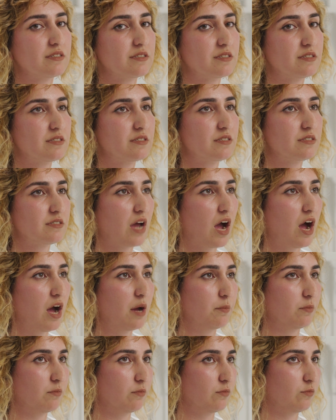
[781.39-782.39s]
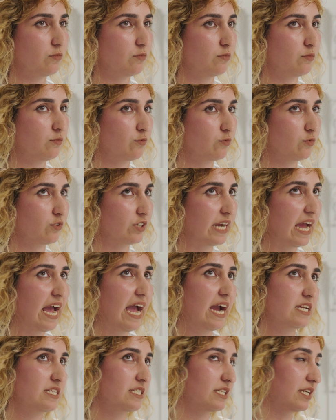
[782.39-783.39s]
stop
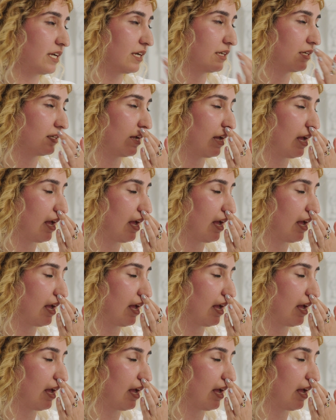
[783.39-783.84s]
reacting